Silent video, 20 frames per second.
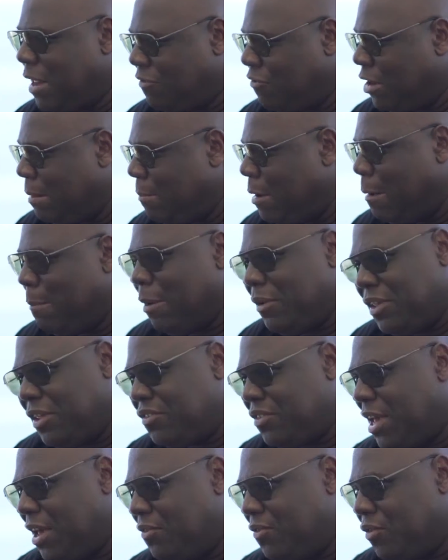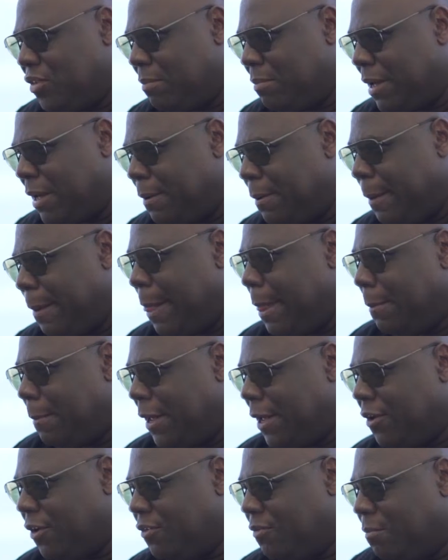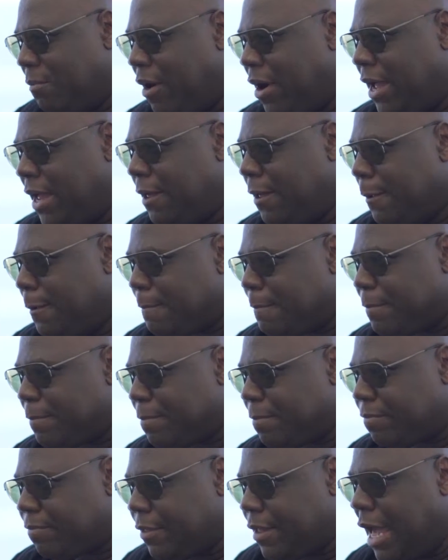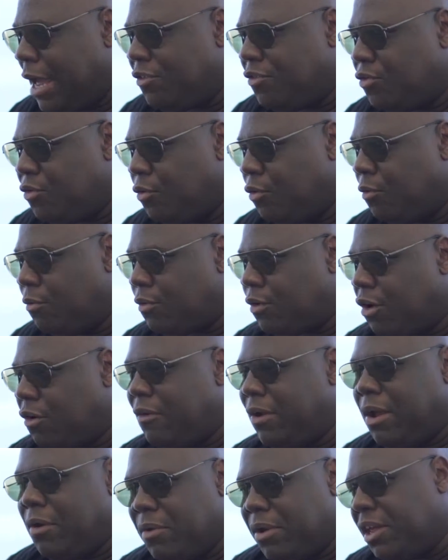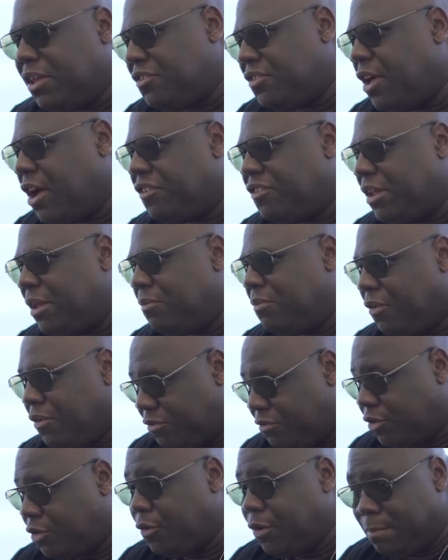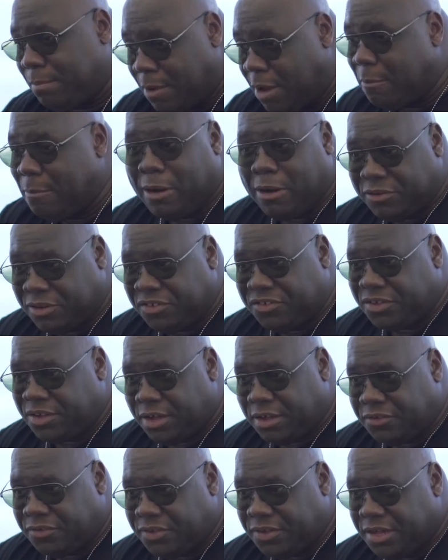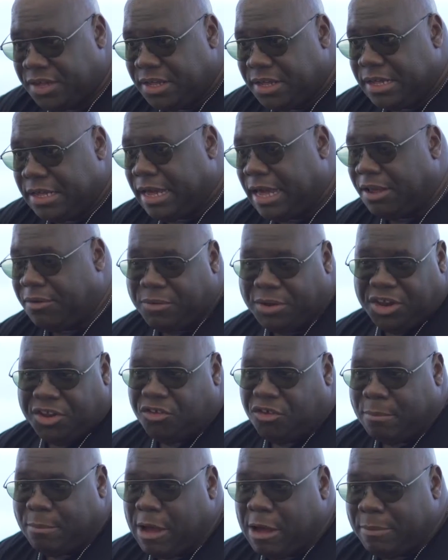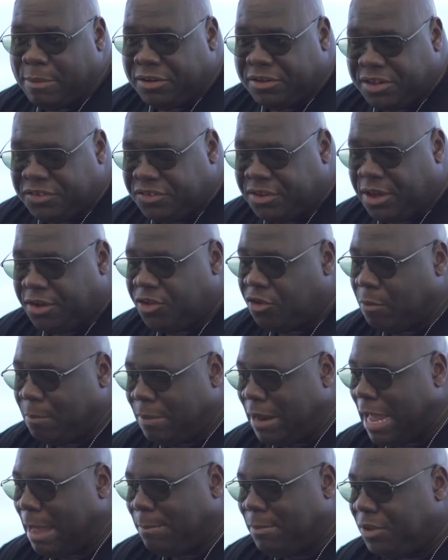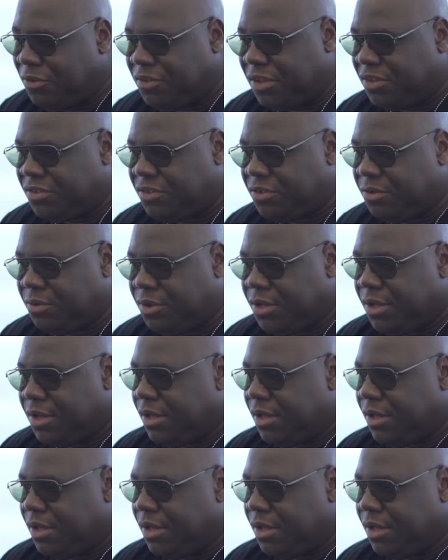the mobile disco is all about. Because my actual career when I started was doing mobile discos. And when you do a mobile disco, you're playing music to